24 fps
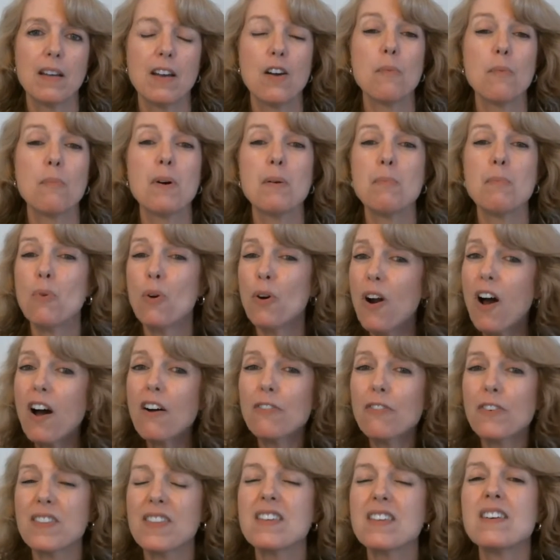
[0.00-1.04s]
But more
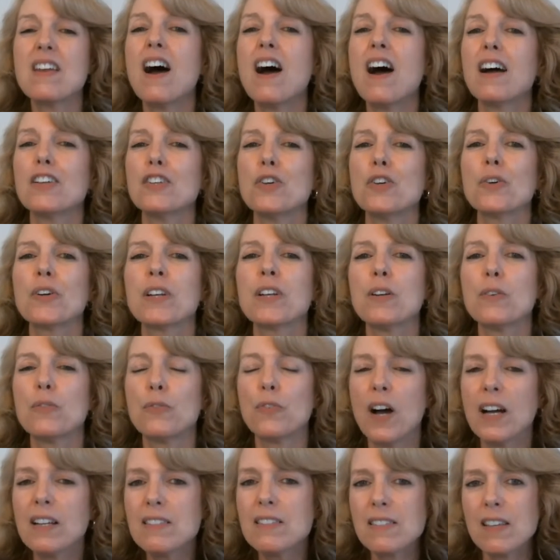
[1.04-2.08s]
often than not, you're going to
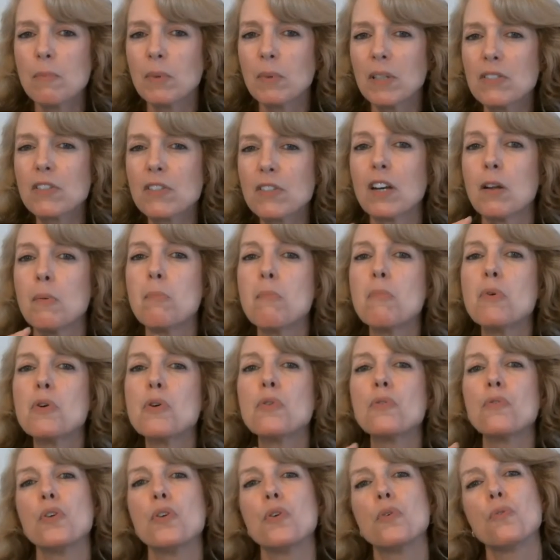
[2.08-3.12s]
find someone that's going to
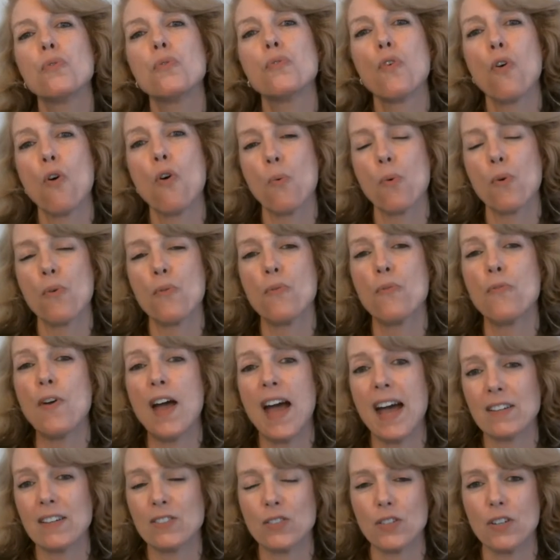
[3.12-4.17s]
move you forward
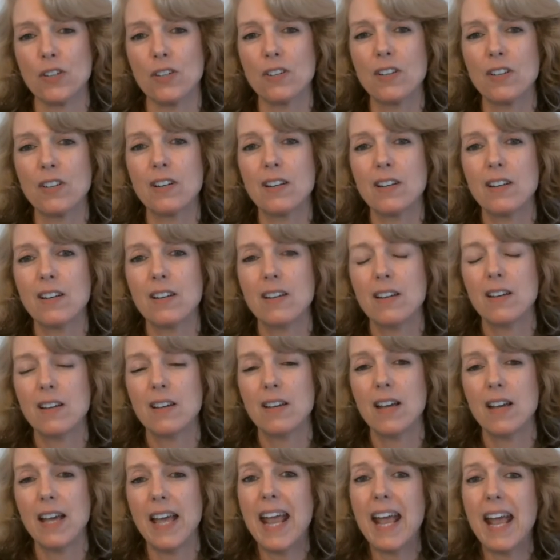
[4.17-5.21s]
faster
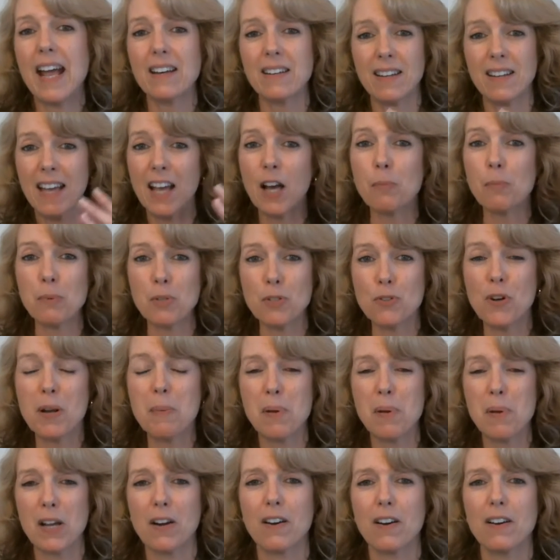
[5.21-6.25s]
and help you dream
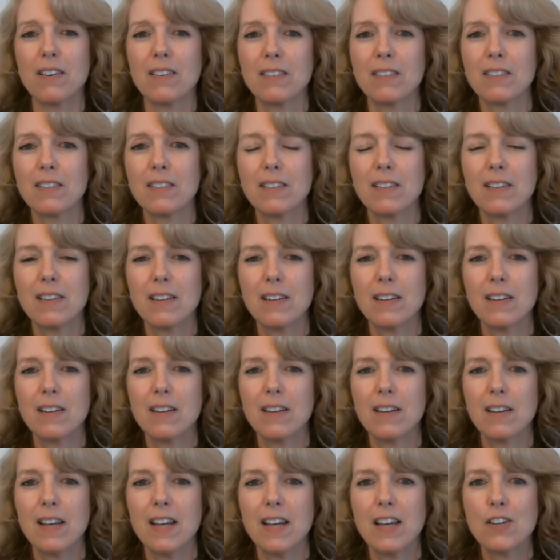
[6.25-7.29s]
bigger.
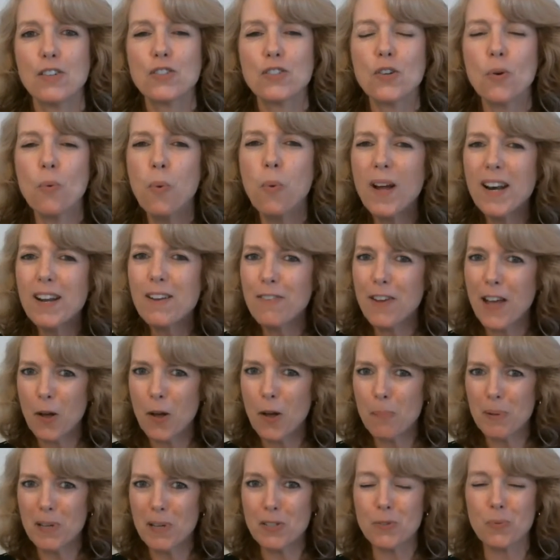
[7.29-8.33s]
So what if HELP
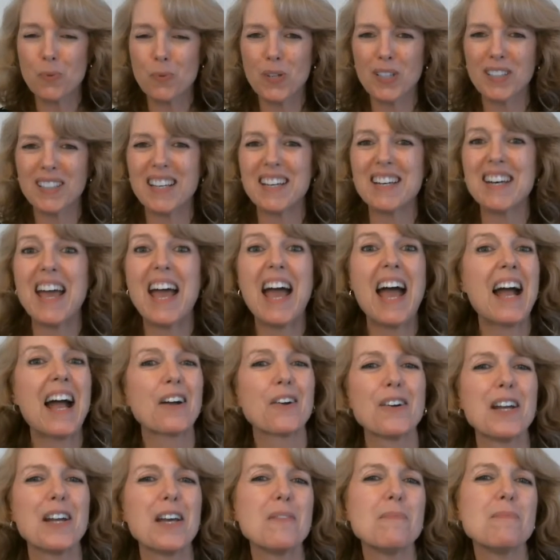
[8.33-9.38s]
is really an
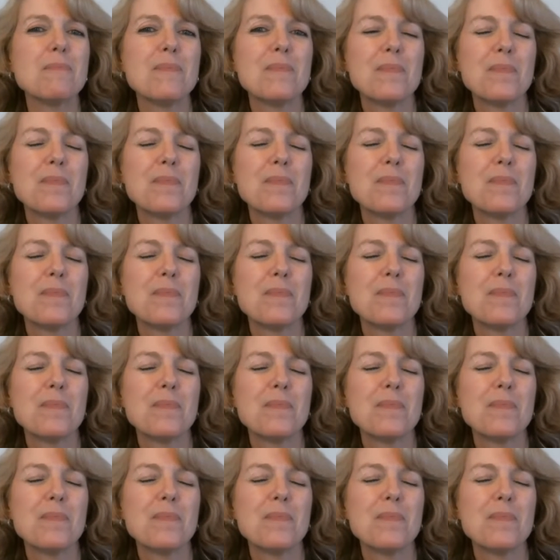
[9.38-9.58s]
acronym